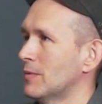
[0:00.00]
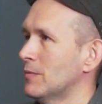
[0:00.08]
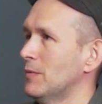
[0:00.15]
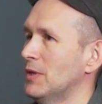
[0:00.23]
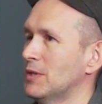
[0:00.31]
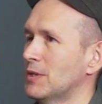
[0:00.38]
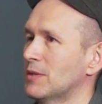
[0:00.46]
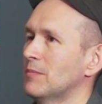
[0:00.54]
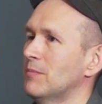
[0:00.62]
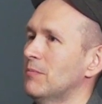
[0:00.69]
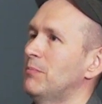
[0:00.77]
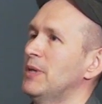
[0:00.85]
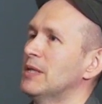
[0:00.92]
which
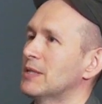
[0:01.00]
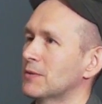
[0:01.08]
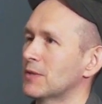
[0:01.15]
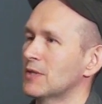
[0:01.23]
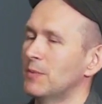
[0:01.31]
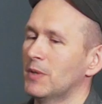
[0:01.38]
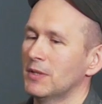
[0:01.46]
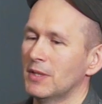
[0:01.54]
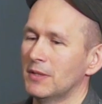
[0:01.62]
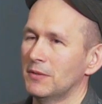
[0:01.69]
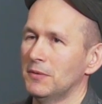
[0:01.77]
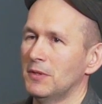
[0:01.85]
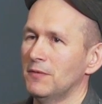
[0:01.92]
bits
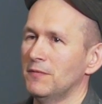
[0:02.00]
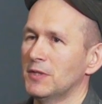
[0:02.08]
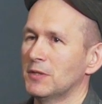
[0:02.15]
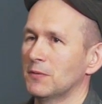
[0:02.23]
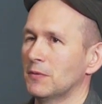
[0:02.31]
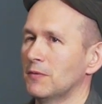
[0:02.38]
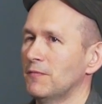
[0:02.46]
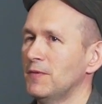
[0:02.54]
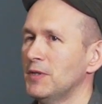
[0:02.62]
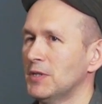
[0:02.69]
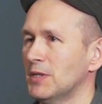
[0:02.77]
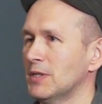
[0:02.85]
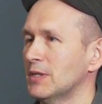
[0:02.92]
corresponding to individual
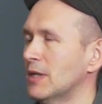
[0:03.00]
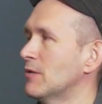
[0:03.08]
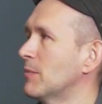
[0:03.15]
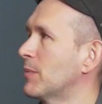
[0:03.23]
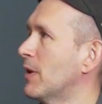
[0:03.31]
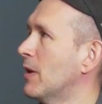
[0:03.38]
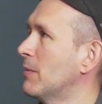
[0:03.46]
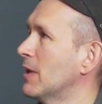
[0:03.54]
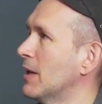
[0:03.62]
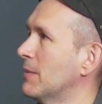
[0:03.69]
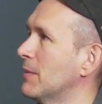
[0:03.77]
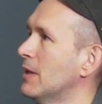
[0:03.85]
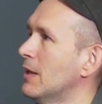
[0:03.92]
features in our
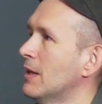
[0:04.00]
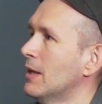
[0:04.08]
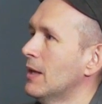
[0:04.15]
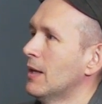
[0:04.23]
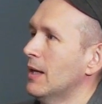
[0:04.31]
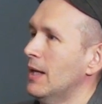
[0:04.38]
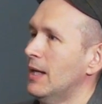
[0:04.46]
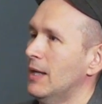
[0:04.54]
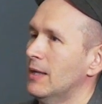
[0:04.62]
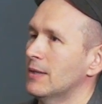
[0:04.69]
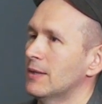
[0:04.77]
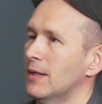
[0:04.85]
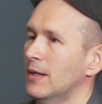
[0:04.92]
problem.
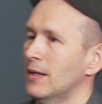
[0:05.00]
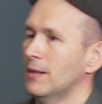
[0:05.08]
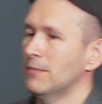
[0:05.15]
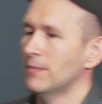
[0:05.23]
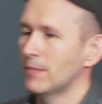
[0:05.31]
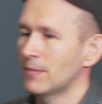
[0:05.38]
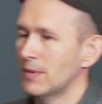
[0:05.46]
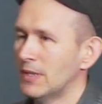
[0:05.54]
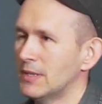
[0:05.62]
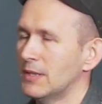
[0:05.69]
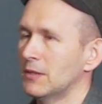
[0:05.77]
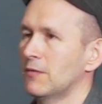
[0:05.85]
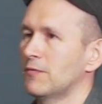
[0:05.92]
And
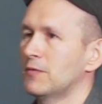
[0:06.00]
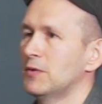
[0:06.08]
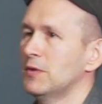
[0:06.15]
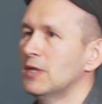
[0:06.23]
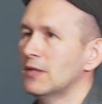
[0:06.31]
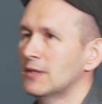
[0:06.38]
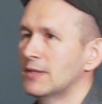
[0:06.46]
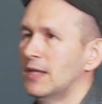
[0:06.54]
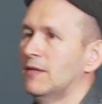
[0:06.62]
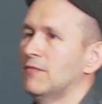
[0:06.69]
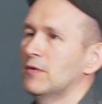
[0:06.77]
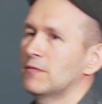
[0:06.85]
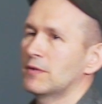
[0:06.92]
instead of doing
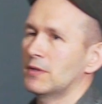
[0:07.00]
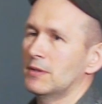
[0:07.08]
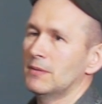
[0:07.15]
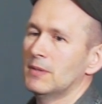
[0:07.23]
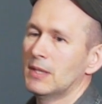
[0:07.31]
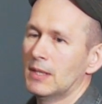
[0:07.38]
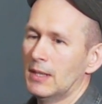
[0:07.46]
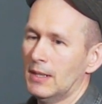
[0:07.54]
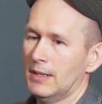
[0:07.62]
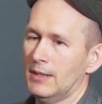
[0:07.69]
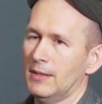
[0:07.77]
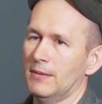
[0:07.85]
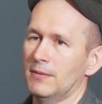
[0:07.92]
stuff over
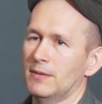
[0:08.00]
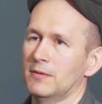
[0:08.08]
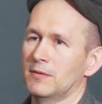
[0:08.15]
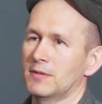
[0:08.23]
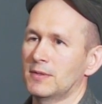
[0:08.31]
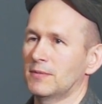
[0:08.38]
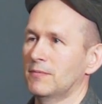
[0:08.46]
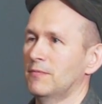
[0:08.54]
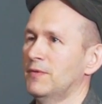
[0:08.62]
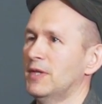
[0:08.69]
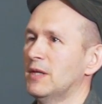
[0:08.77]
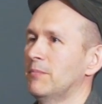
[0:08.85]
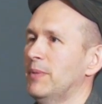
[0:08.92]
those
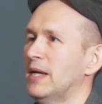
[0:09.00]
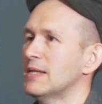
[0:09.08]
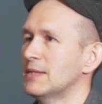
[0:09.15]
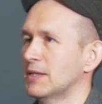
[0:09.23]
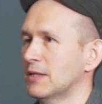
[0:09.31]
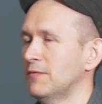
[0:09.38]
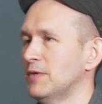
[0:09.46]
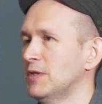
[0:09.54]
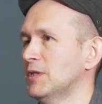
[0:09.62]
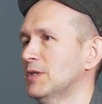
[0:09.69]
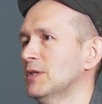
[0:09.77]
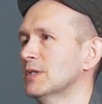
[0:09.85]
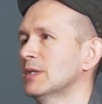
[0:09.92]
very basic
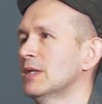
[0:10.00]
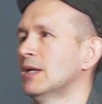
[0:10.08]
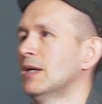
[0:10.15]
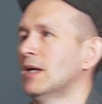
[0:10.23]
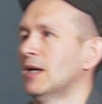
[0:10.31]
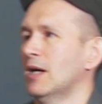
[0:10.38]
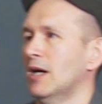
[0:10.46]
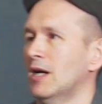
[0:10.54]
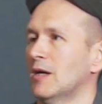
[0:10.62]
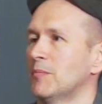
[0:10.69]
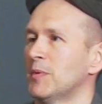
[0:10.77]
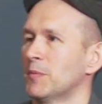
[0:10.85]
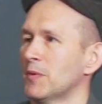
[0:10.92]
features,
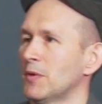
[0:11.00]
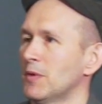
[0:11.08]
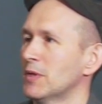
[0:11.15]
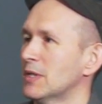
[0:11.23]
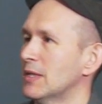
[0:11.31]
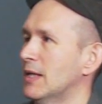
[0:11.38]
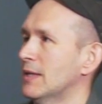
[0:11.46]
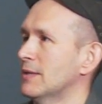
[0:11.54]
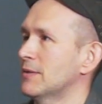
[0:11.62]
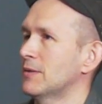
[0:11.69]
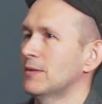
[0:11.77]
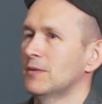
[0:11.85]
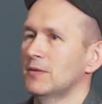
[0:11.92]
people looked
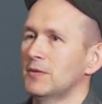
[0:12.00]
at